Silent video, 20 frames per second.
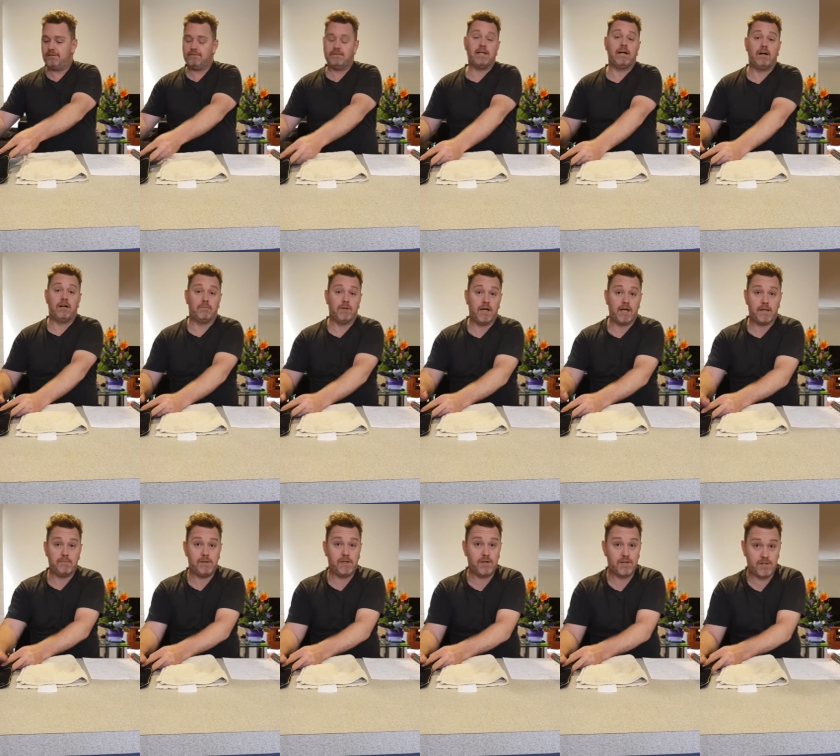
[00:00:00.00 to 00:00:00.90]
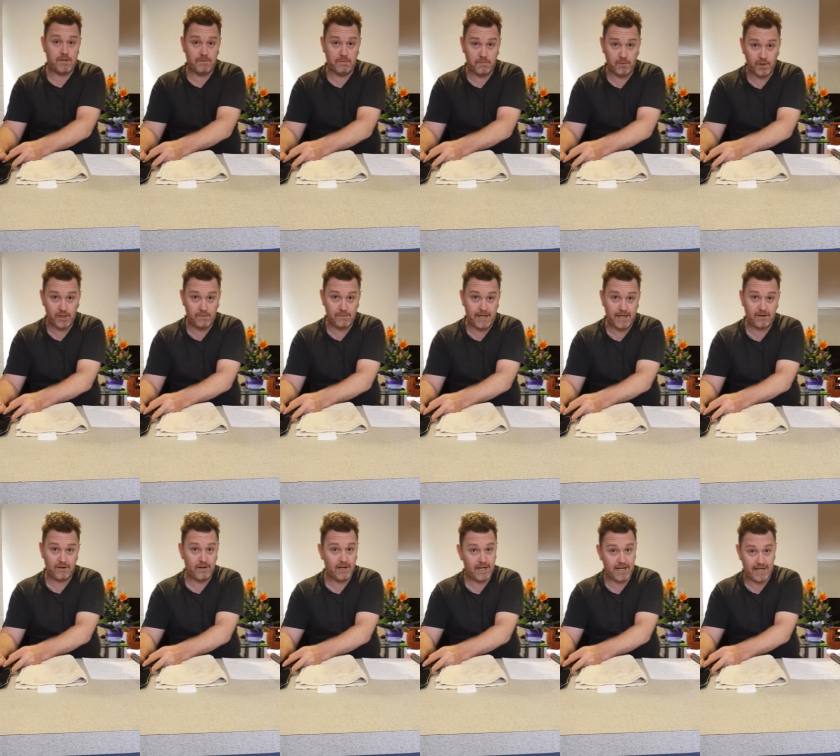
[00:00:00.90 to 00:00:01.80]
now I'm lucky because I'm a
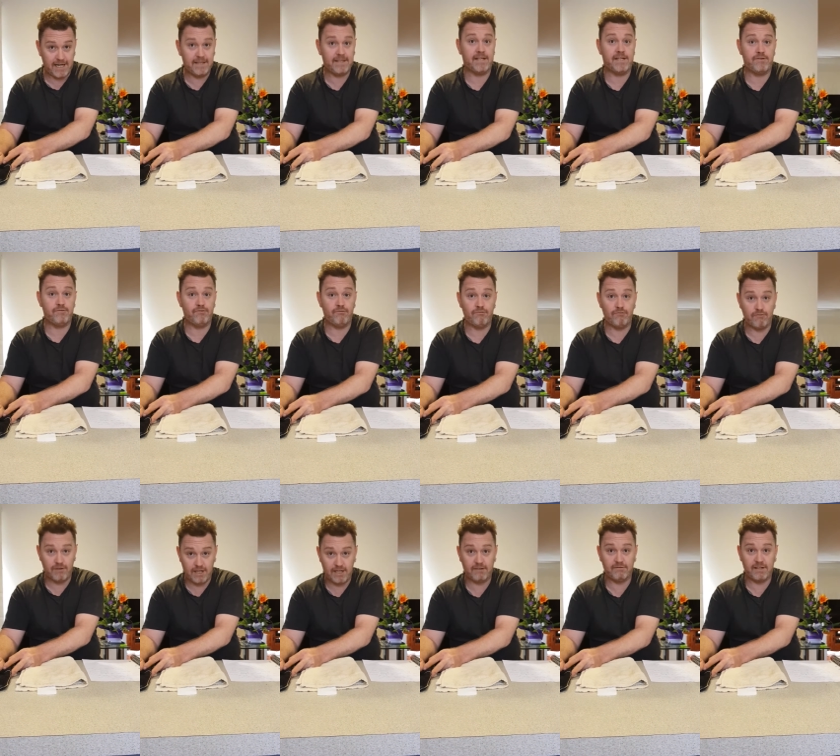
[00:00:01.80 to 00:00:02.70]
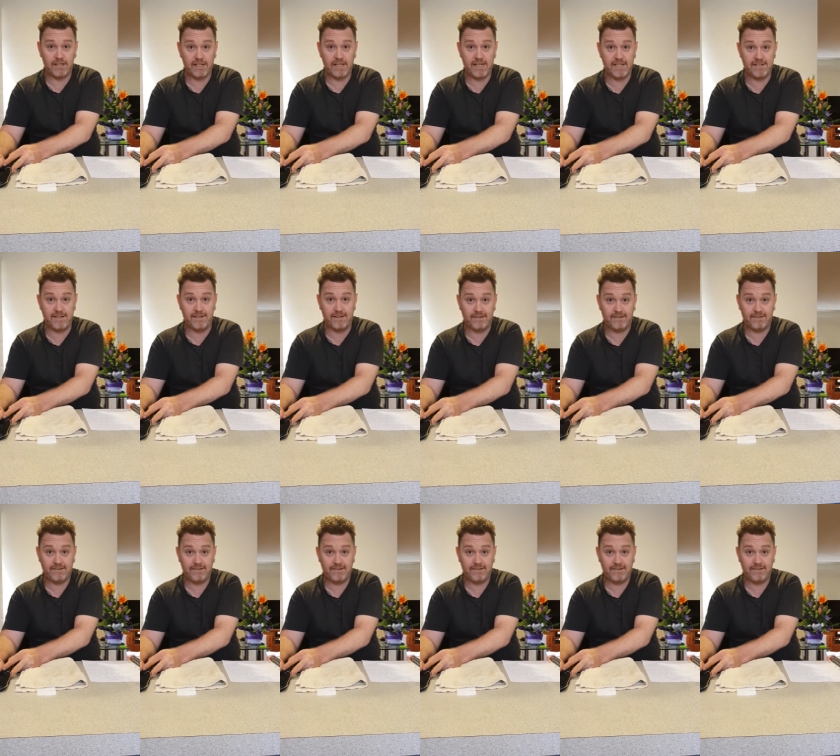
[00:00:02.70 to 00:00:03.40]
Boilermaker, I can get these really, really easy.